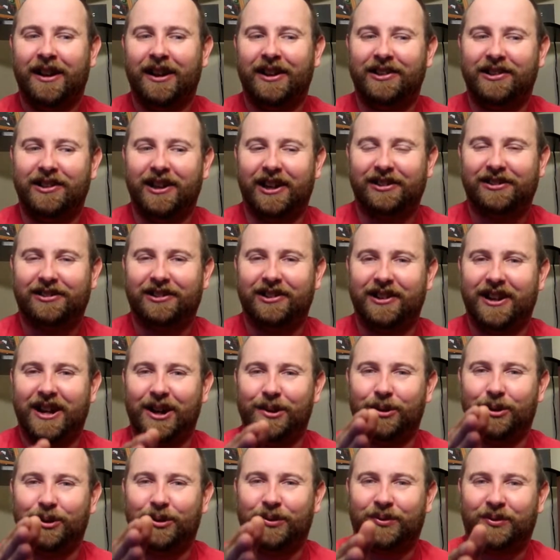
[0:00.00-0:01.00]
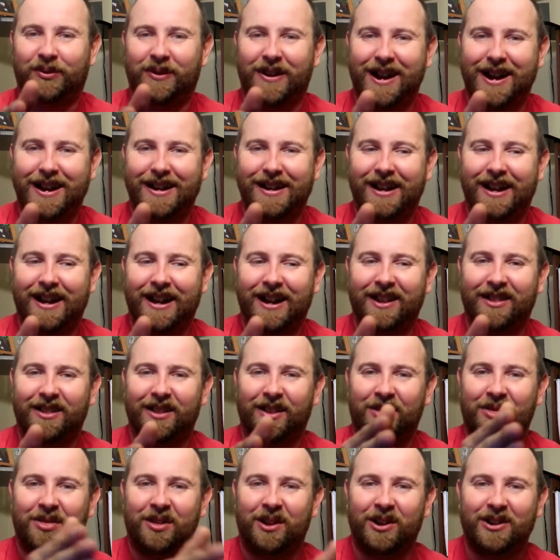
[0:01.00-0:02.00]
Yesterday was Friday
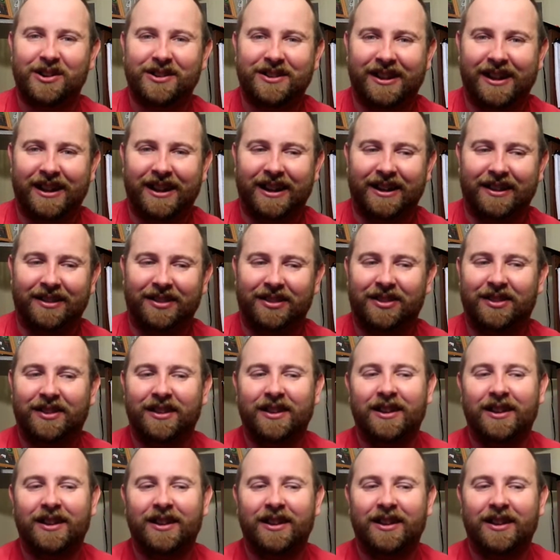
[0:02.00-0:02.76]
the 13th.